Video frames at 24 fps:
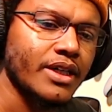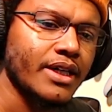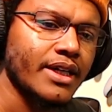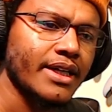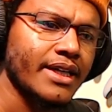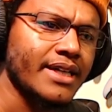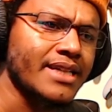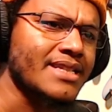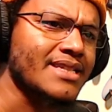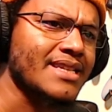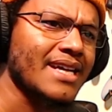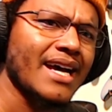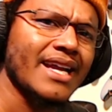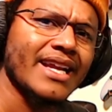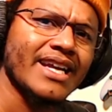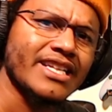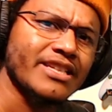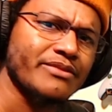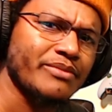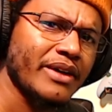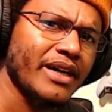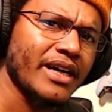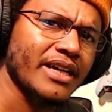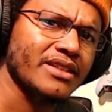Inside
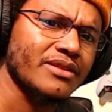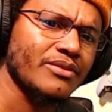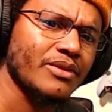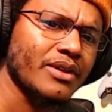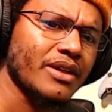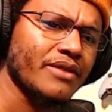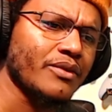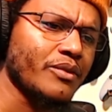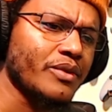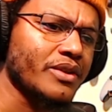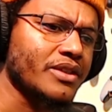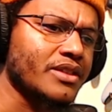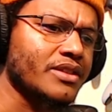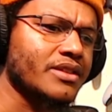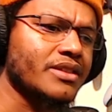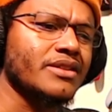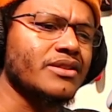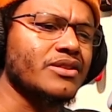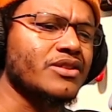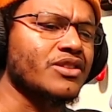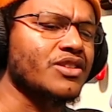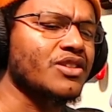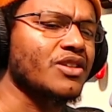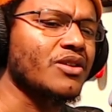Xbox, whatever, which
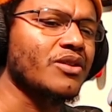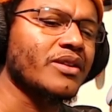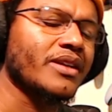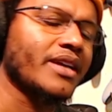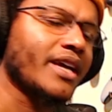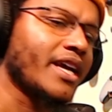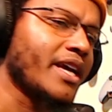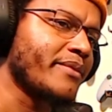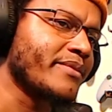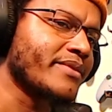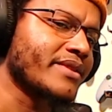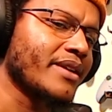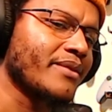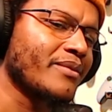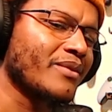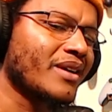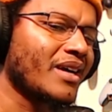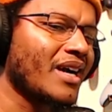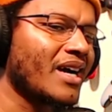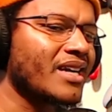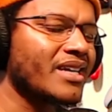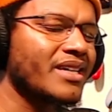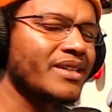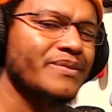still showed games that were
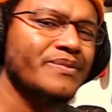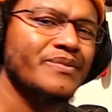kind of,